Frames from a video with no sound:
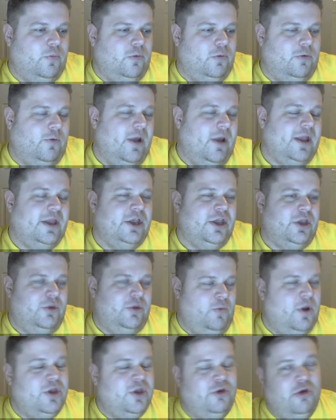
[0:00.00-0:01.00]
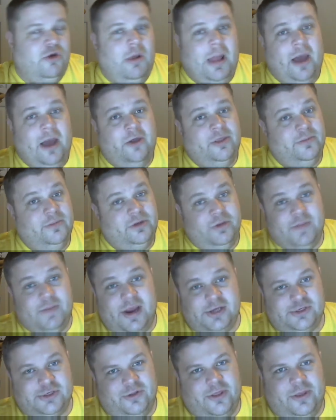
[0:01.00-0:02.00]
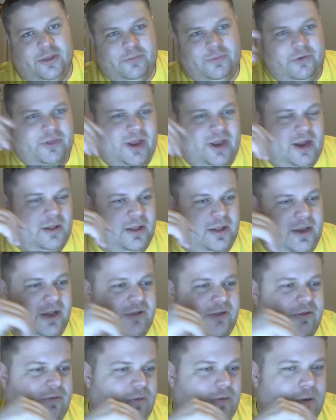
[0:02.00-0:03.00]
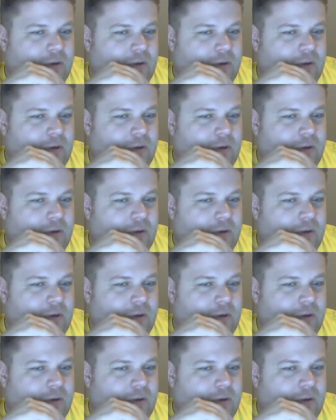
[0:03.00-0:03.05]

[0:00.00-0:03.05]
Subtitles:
when you allow them to measure them with analytics.